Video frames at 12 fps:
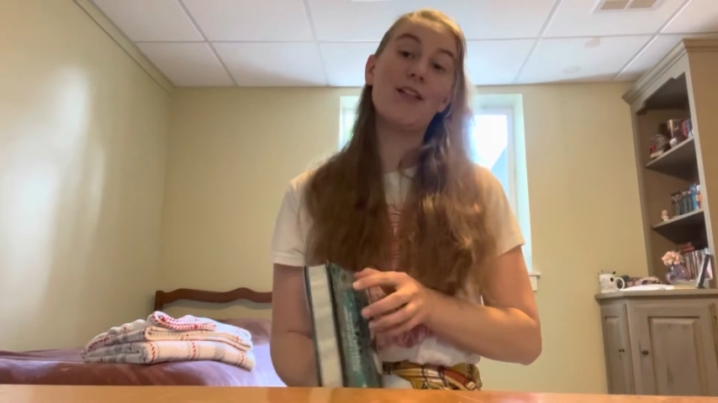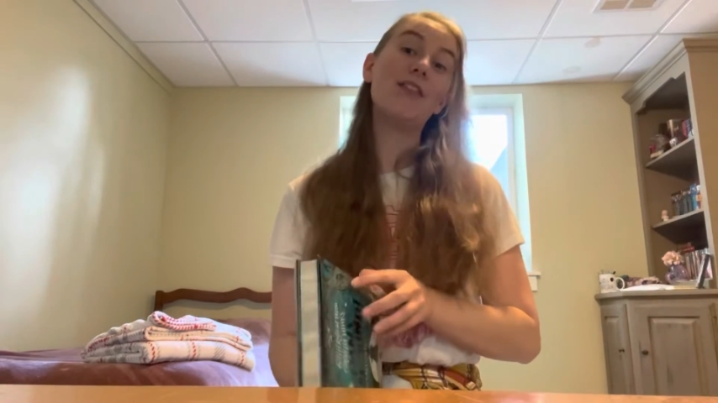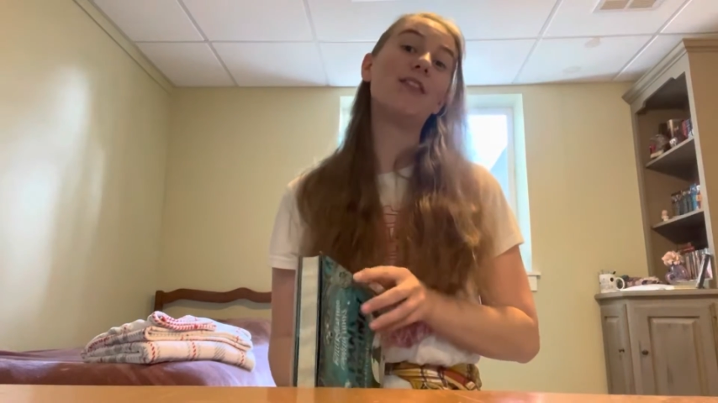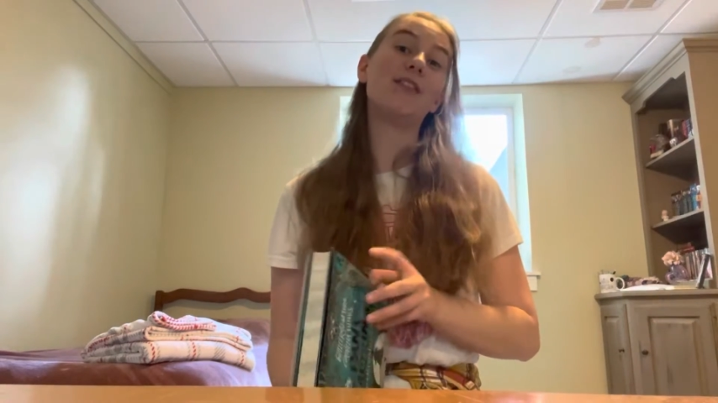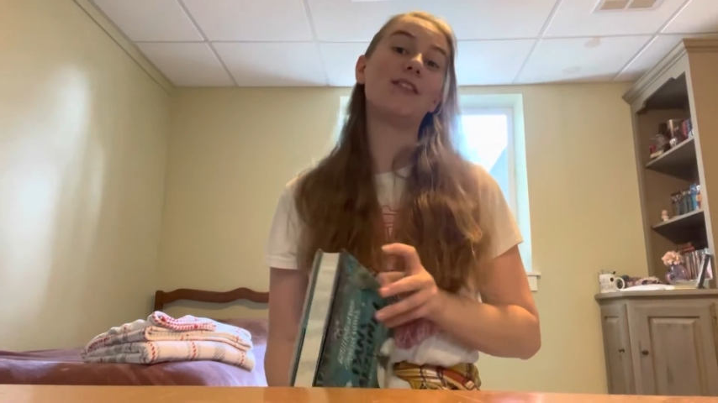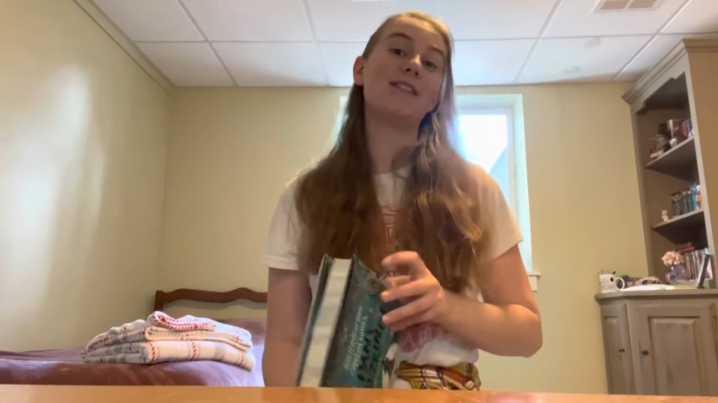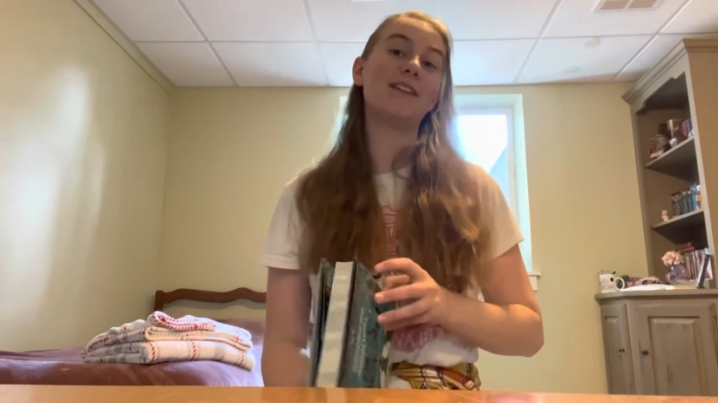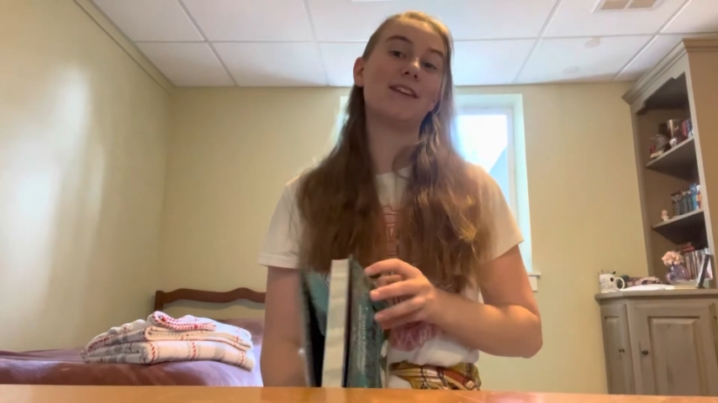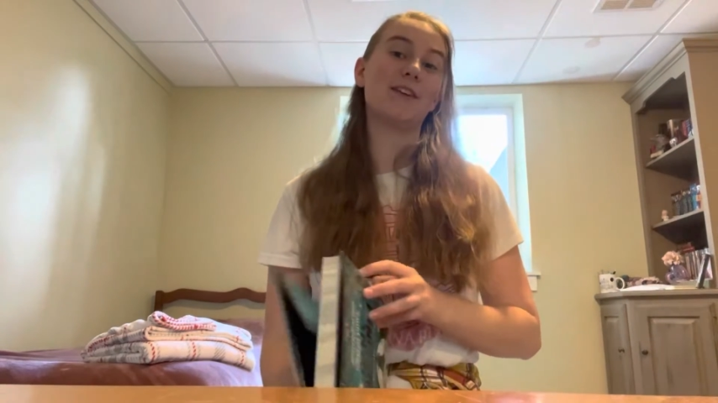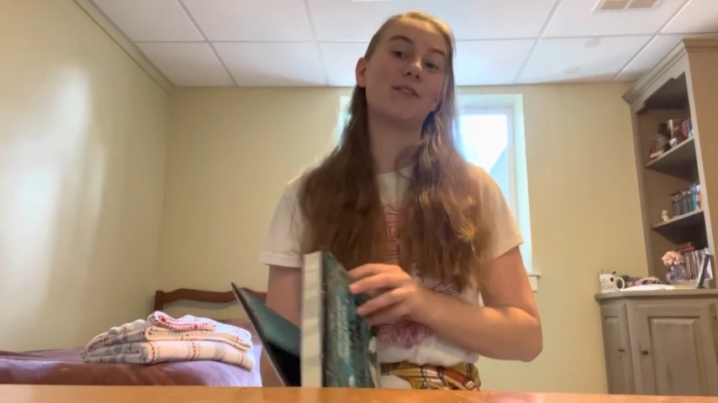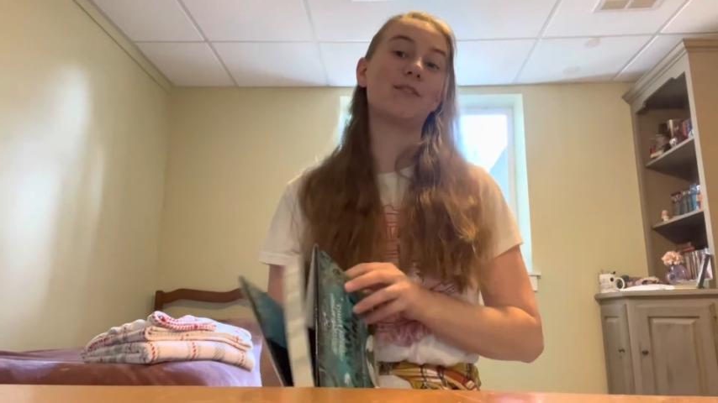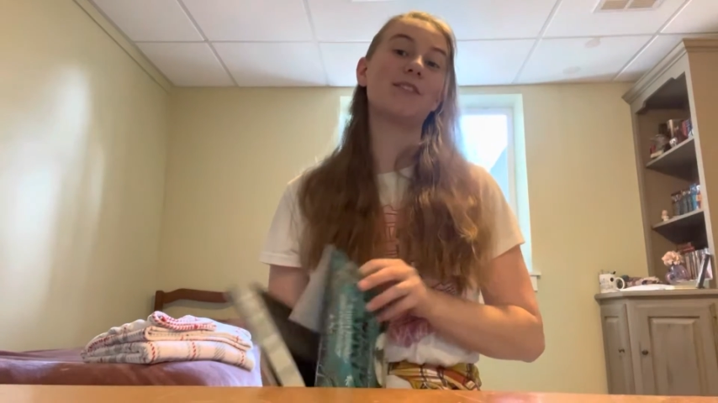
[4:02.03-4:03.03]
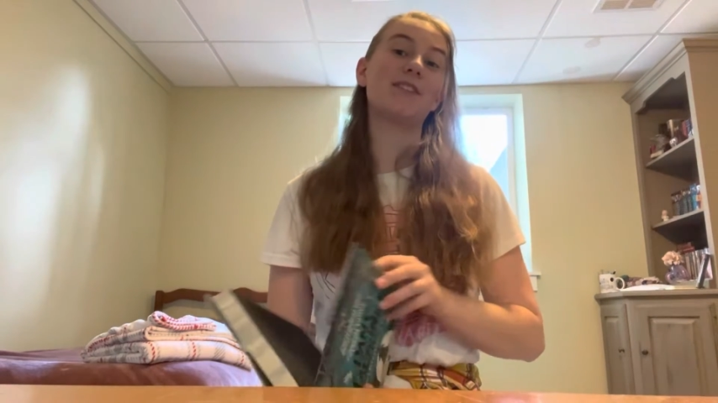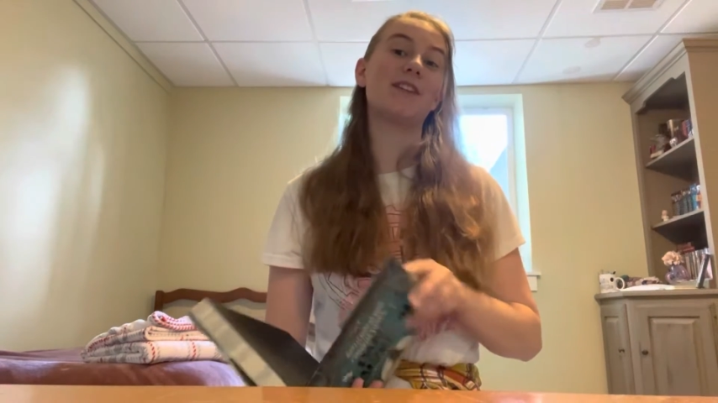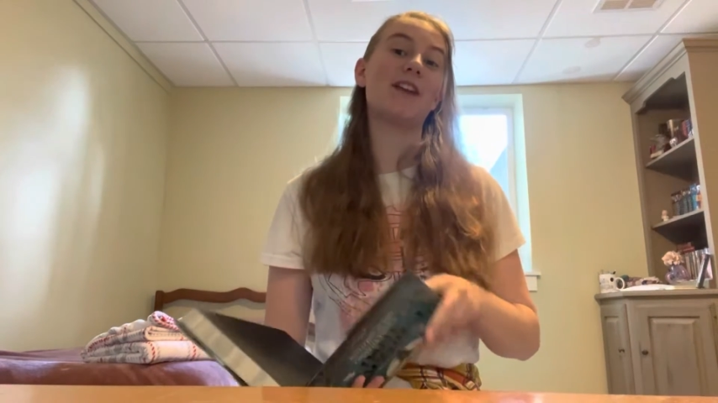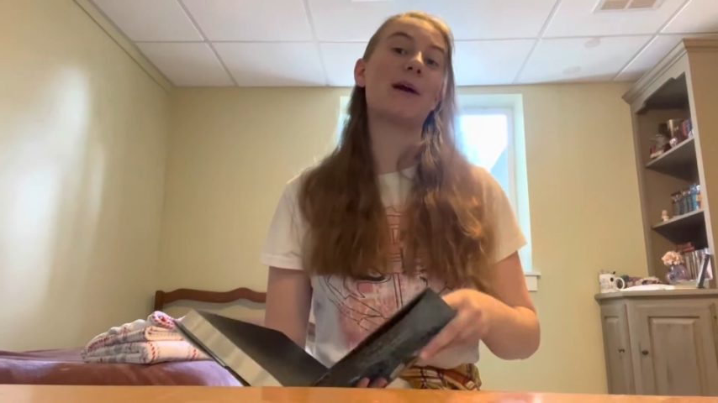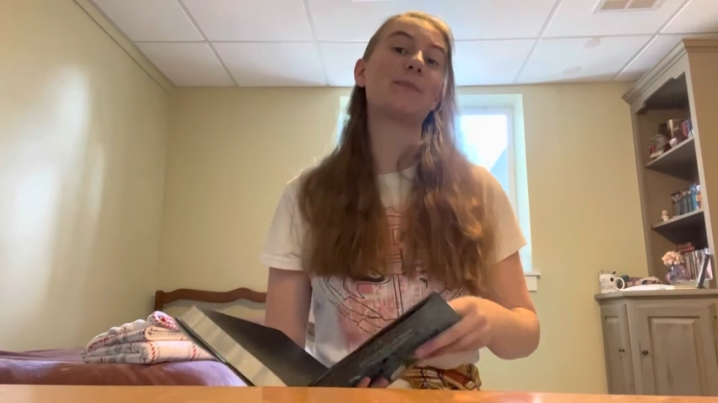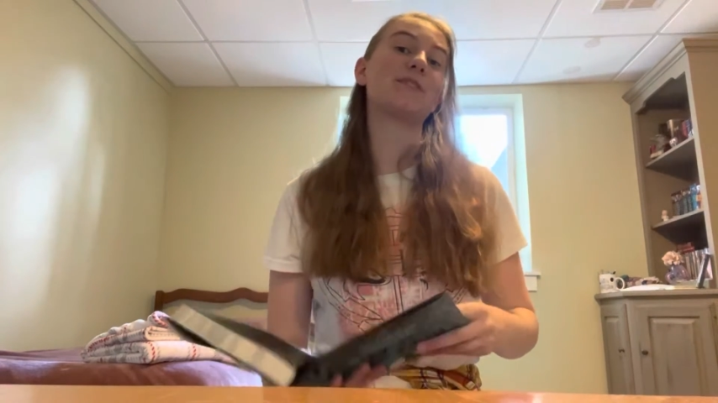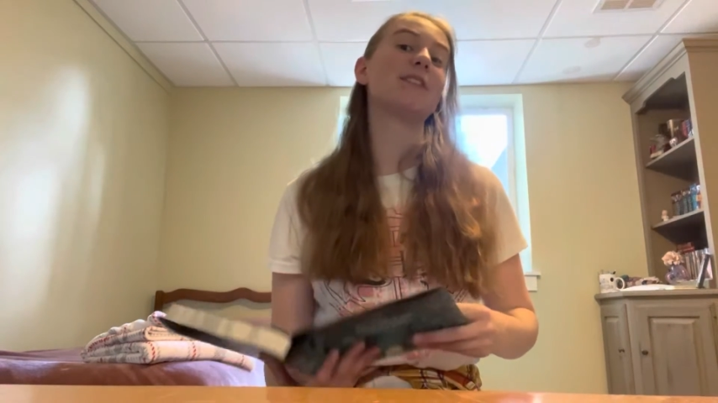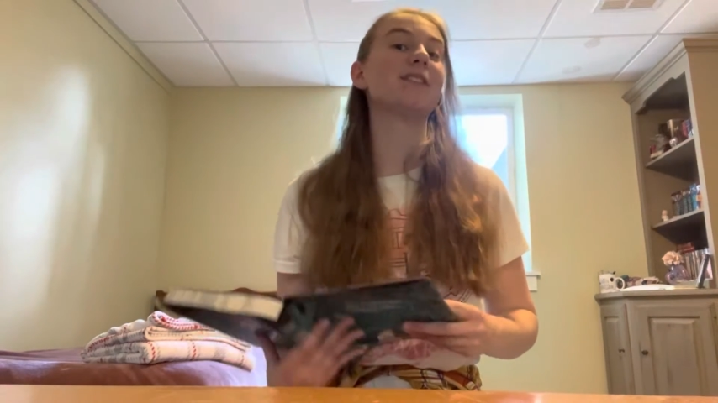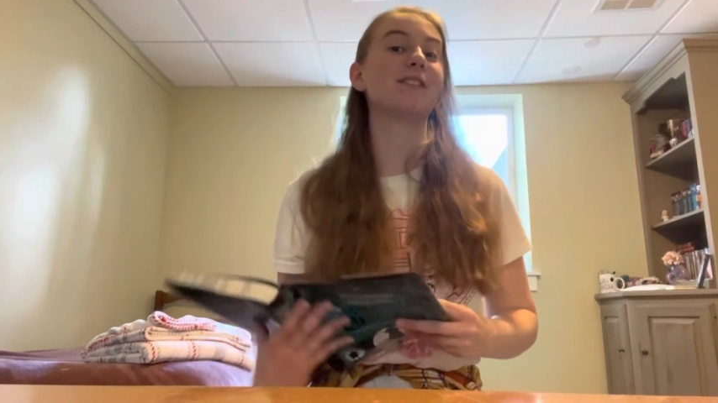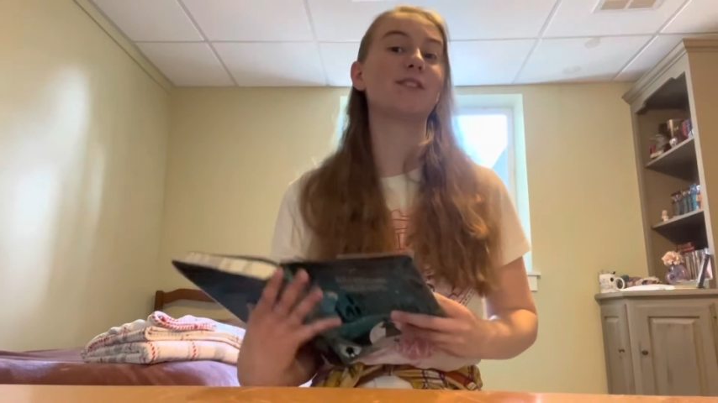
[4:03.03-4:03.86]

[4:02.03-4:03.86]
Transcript: the synopsis.